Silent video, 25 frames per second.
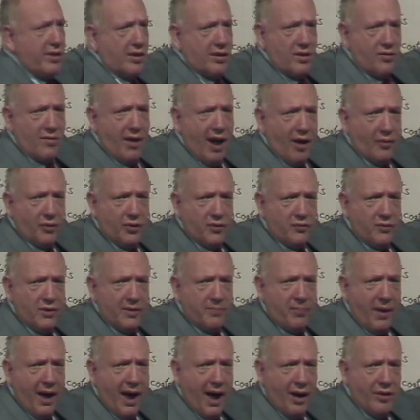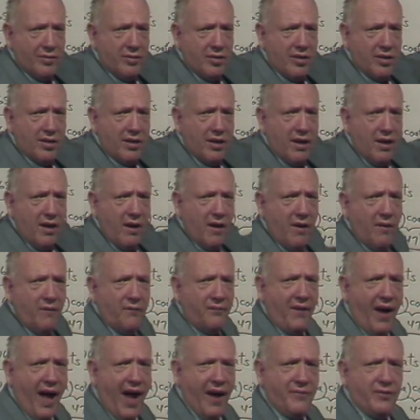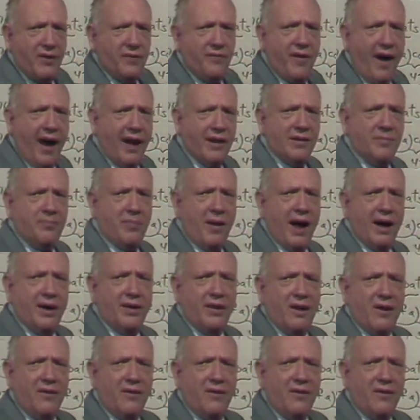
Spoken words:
is around 3 pounds. $5 divided by